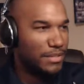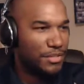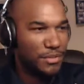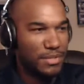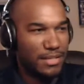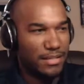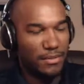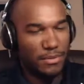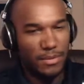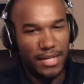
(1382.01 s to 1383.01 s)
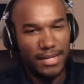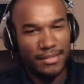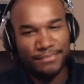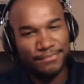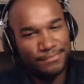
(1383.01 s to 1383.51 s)
juicy story.
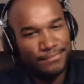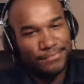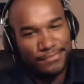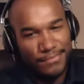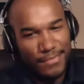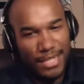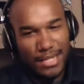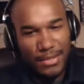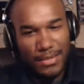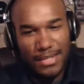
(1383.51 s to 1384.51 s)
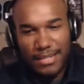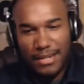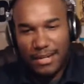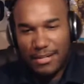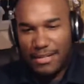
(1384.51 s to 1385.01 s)
It's
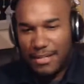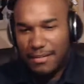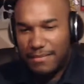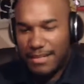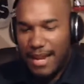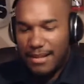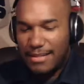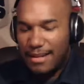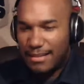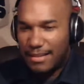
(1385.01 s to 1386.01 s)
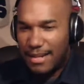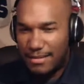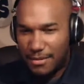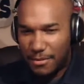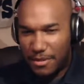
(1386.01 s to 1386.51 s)
all stuff that's outside of the
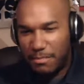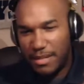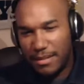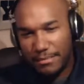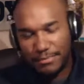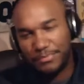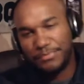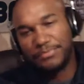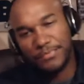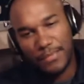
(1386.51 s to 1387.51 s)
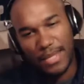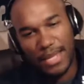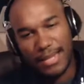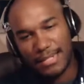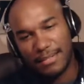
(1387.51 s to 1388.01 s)
line, so to speak.
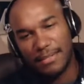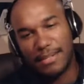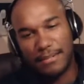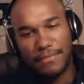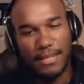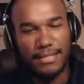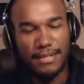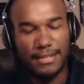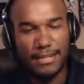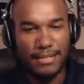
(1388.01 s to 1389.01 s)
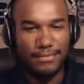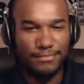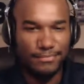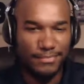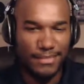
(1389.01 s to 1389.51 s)
And that's the stuff that's that
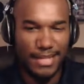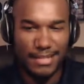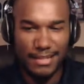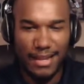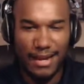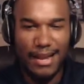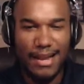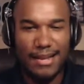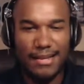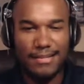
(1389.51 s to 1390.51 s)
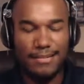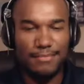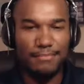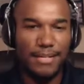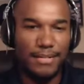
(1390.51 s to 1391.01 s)
gets a lot of eyes,
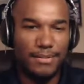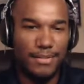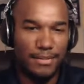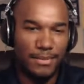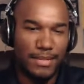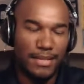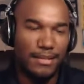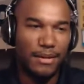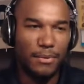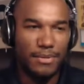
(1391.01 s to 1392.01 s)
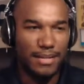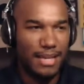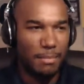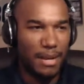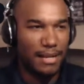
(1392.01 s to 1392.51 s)
So they're always going to
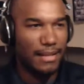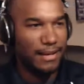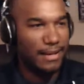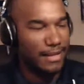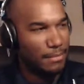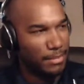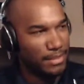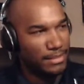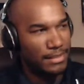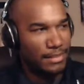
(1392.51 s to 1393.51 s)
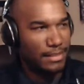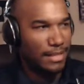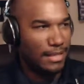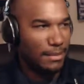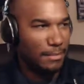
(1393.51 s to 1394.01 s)
keep highlighting it, but
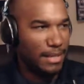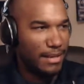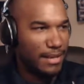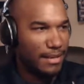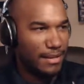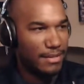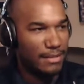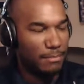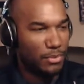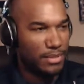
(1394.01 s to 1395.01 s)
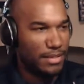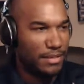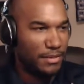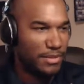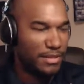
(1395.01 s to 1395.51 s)
I mean, yeah, and it's important to
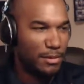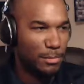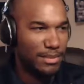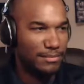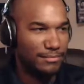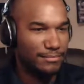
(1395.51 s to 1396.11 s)
do so, but